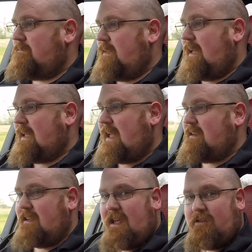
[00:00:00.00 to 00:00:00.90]

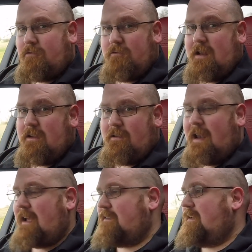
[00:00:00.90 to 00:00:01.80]
again, it's really
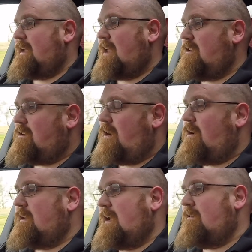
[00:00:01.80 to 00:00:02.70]
relaxing and you
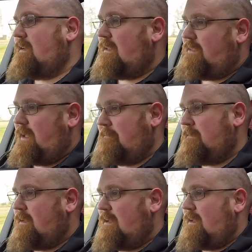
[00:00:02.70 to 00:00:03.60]
can't hear anything.
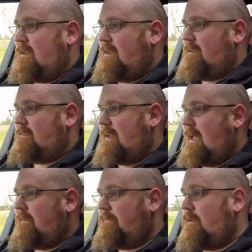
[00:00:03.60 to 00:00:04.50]
So
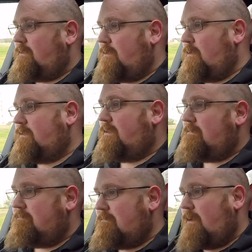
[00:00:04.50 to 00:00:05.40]
yeah, first thoughts
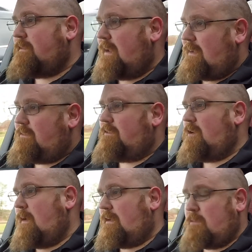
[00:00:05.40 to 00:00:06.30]
of the Lexus
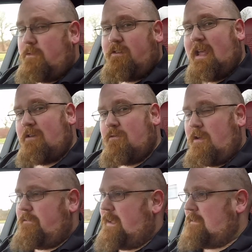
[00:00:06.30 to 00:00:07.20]
UX once you get
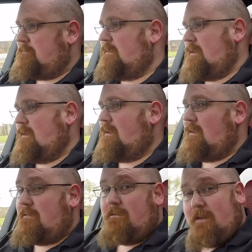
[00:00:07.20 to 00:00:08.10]
driving,
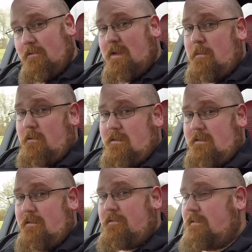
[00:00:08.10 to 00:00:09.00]
very positive.